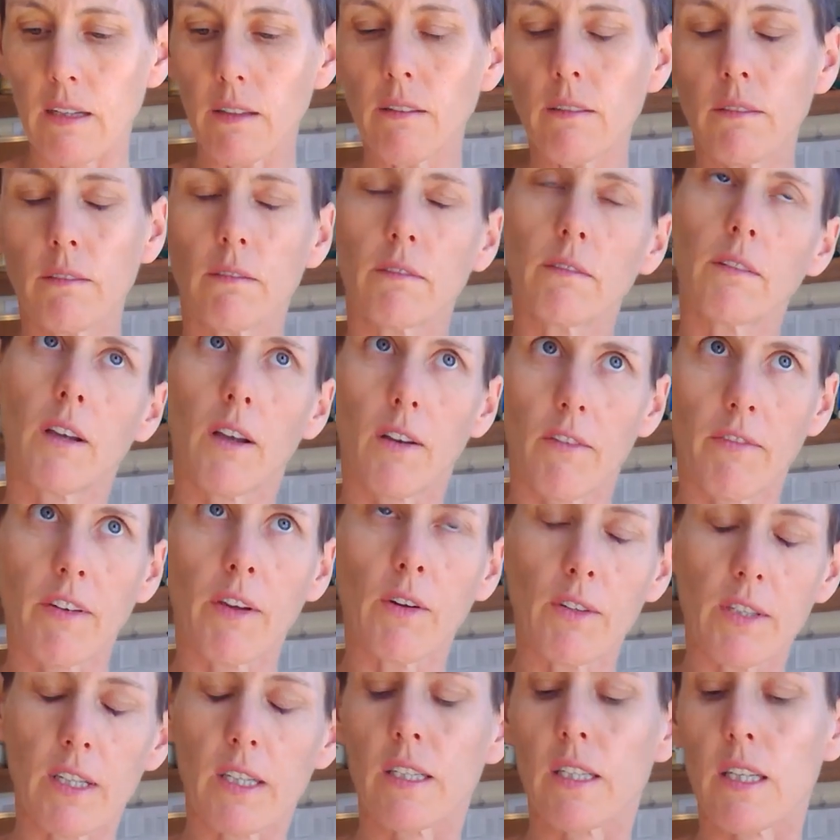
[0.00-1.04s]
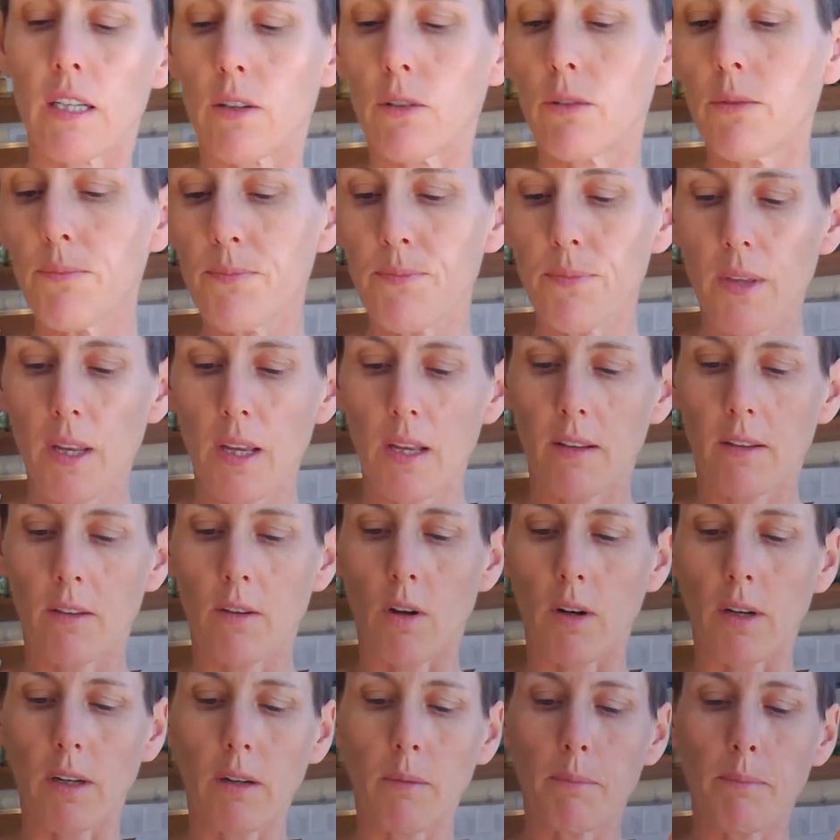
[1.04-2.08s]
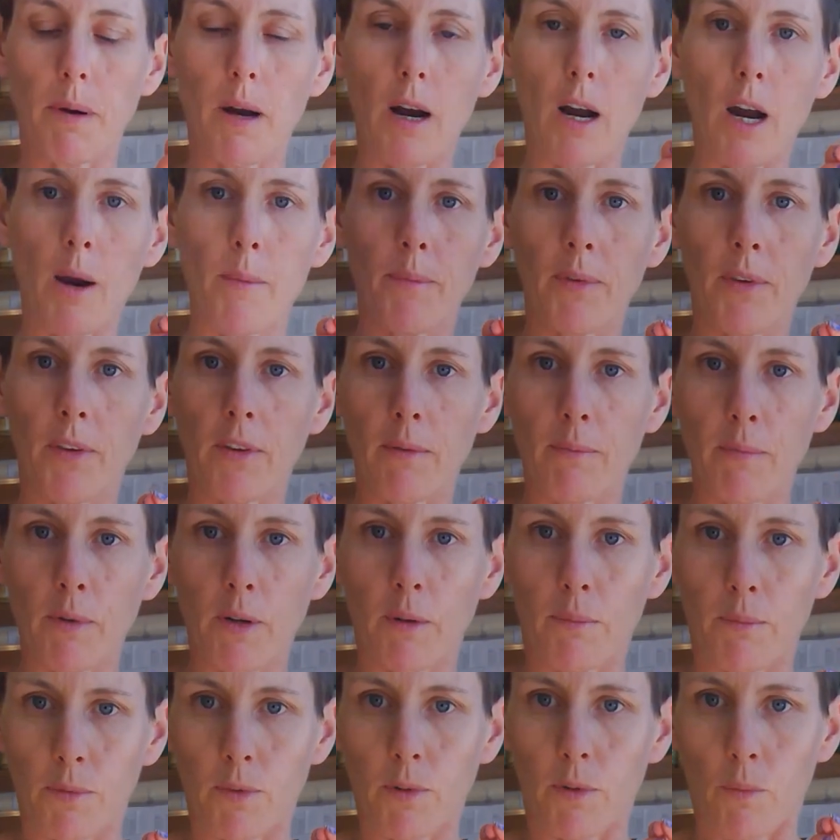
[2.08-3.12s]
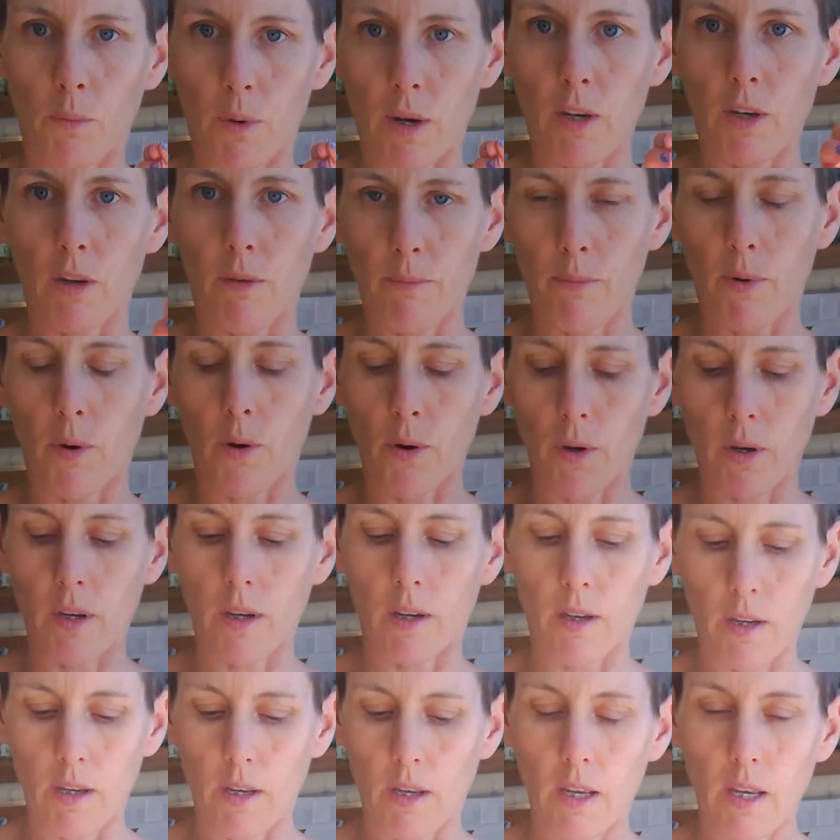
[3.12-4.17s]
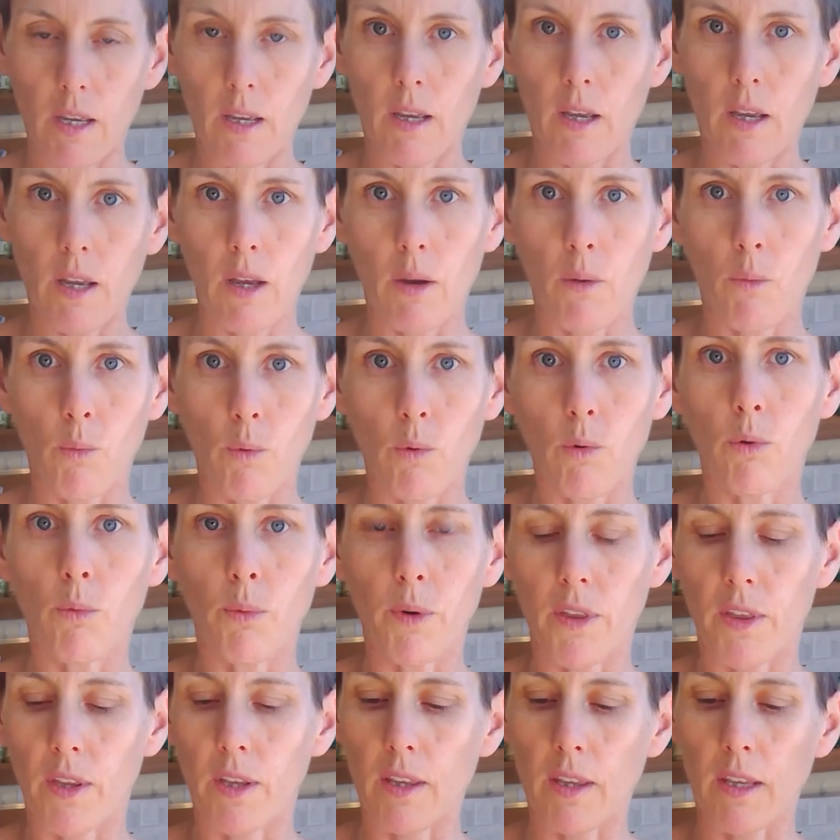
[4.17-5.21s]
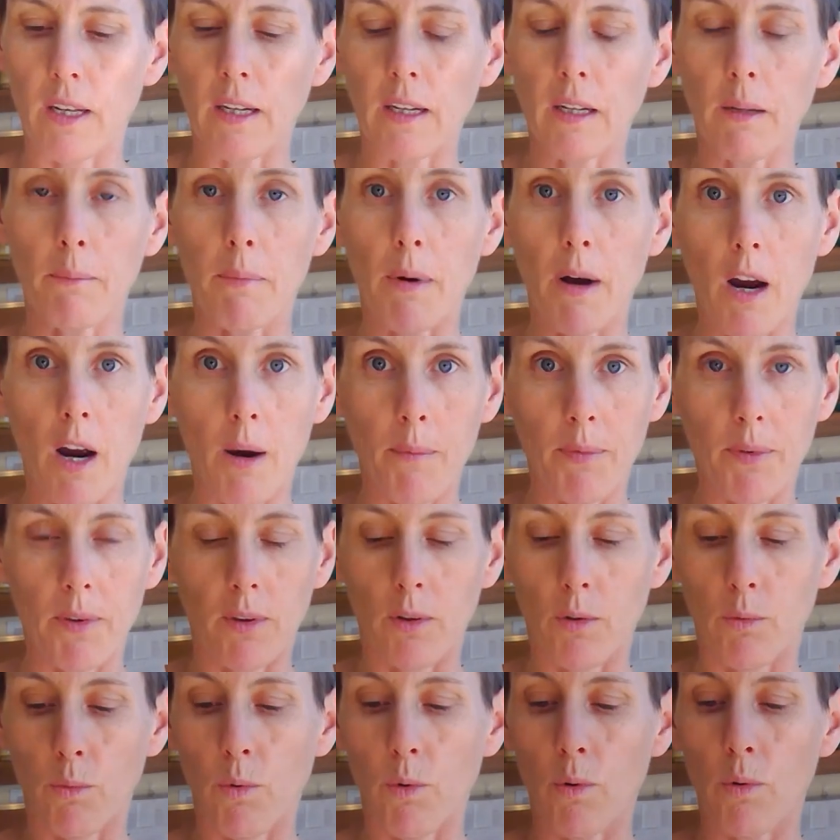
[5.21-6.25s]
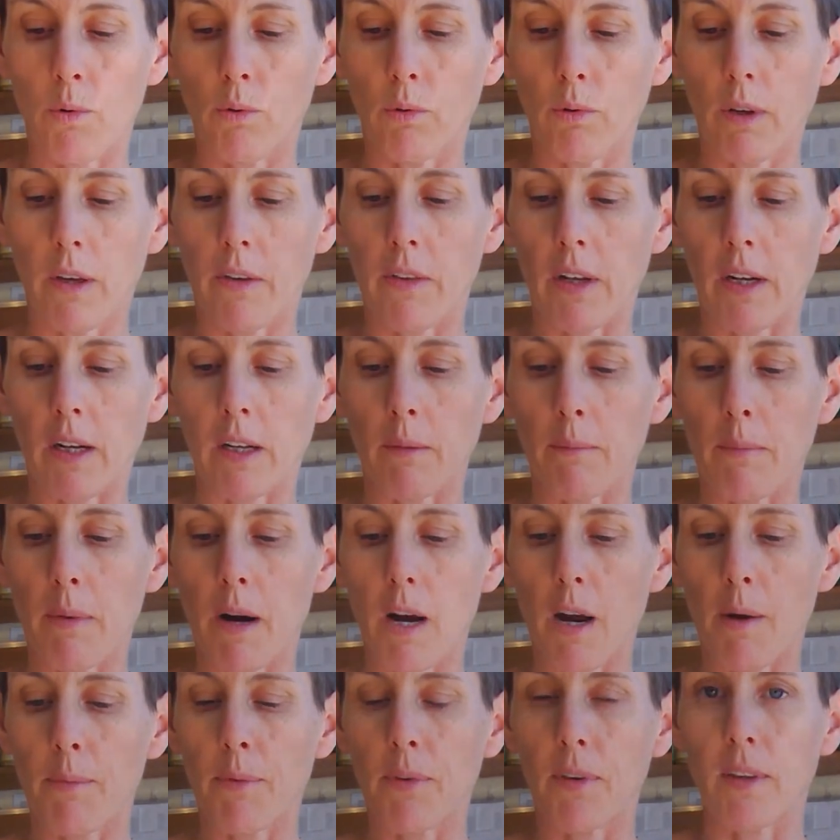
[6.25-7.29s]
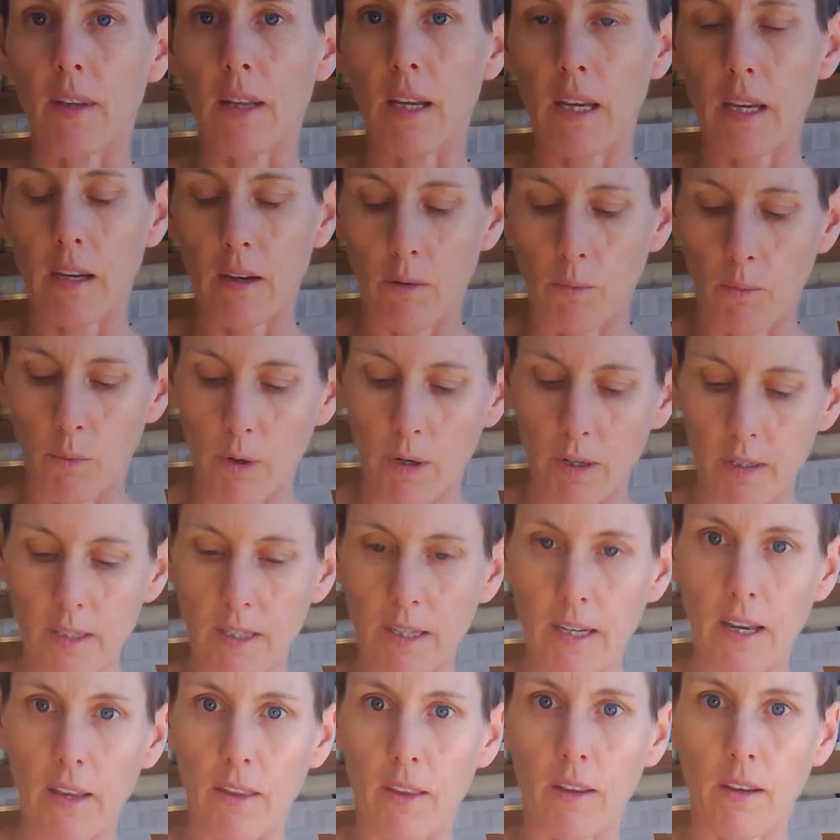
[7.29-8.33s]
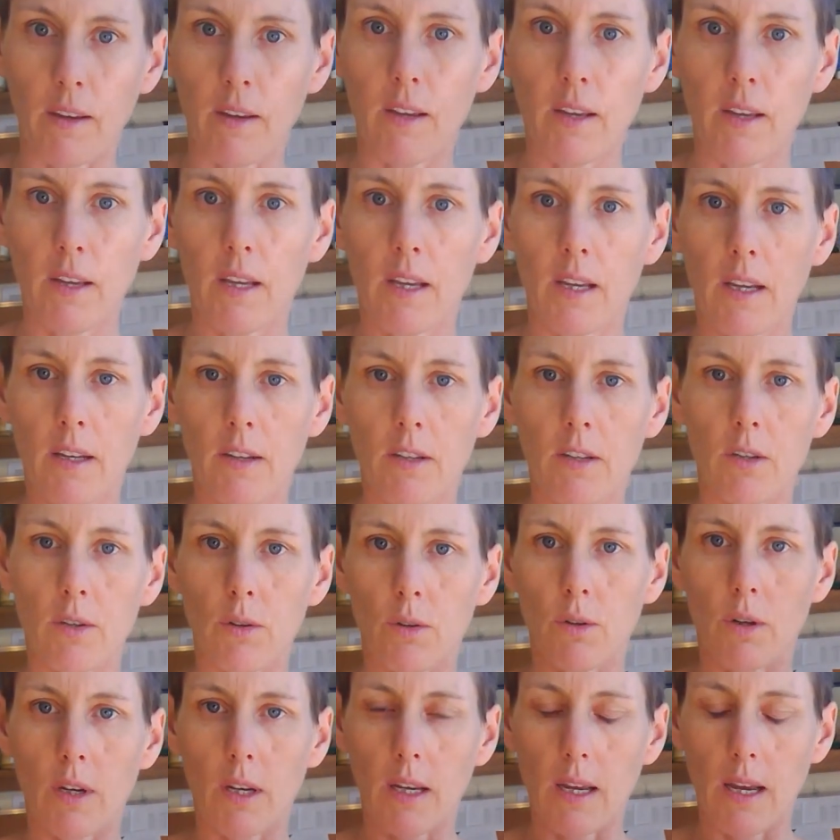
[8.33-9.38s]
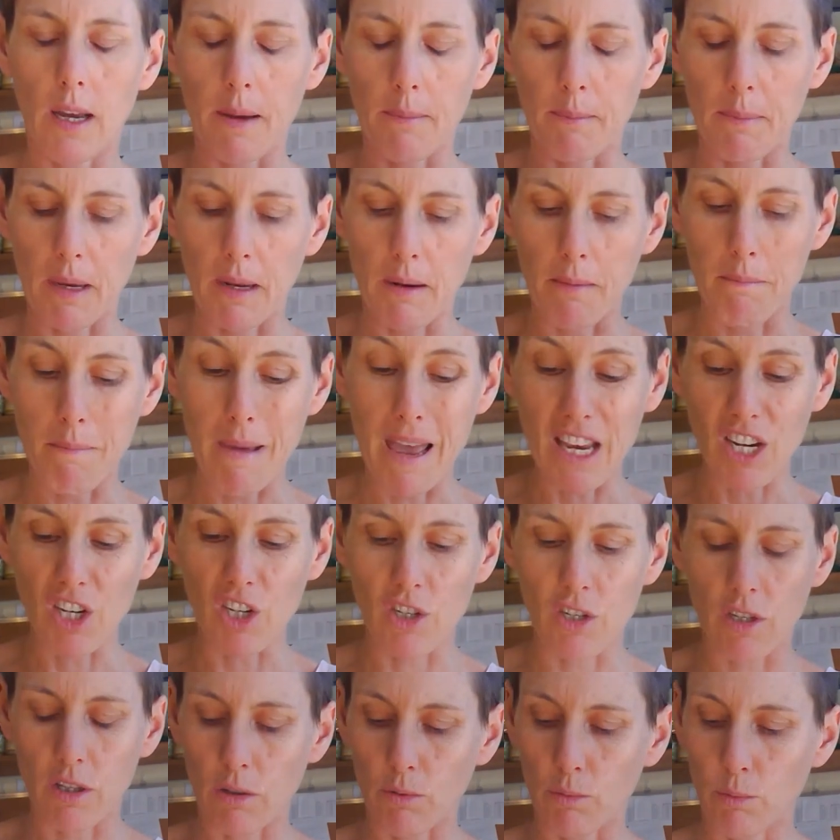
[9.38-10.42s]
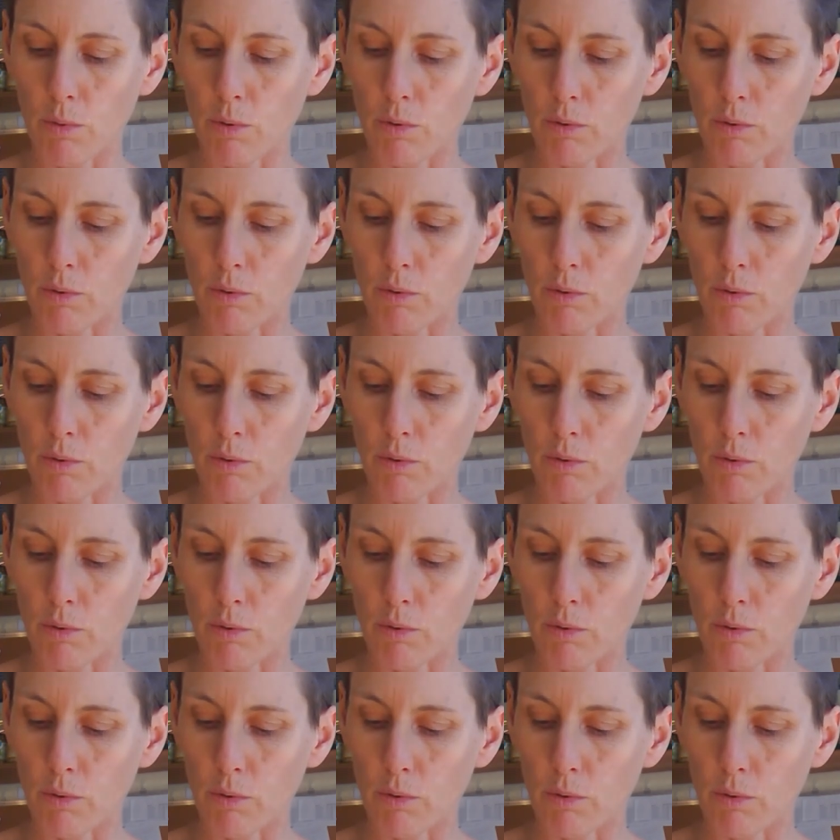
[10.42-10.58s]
It's got little barbs at the bottom, so when you poke wool with it, the little barbs in the wool and the little barbs in here work together to enmesh the wool.